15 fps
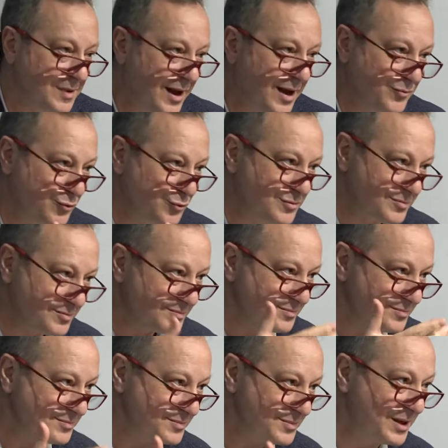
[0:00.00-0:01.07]
I would
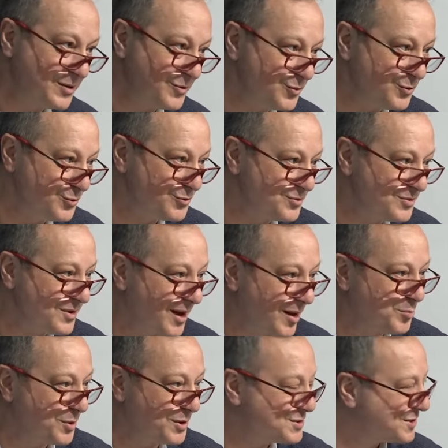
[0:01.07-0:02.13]
include
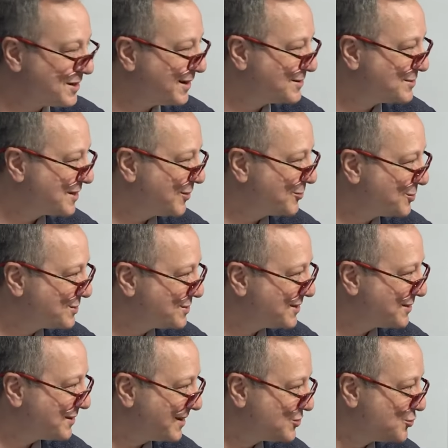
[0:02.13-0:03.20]
Abkhazia and South
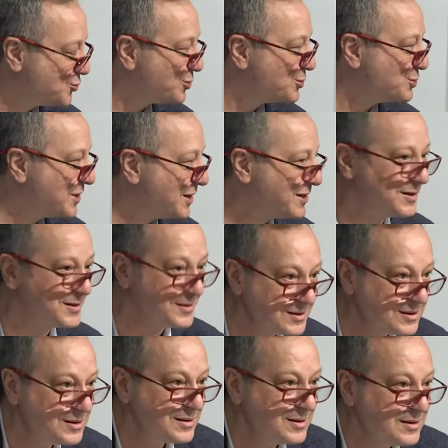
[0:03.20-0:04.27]
Ossetia and Georgia here.
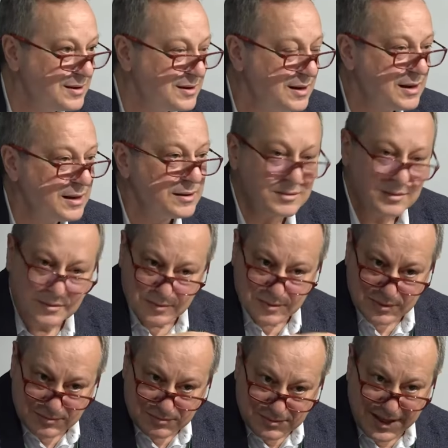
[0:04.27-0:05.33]

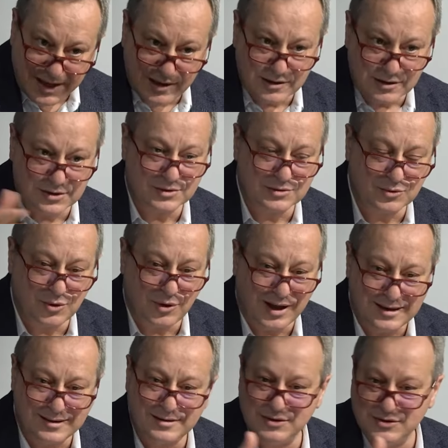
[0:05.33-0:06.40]
Their
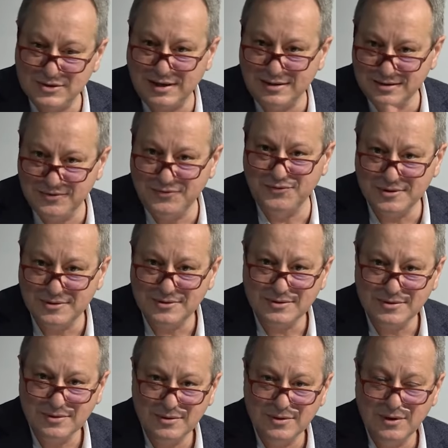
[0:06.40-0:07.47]
qualities are different.
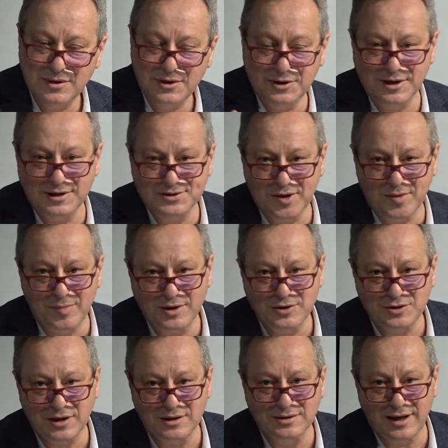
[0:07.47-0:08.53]
In
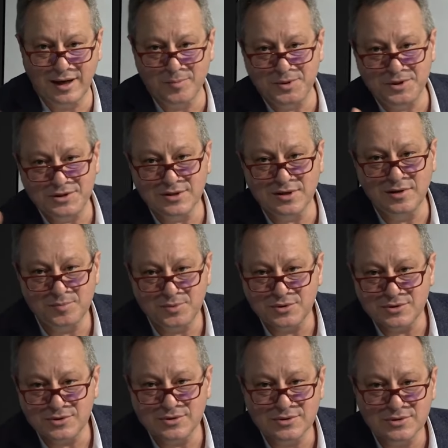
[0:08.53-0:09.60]
Azerbaijan, they are peacekeepers,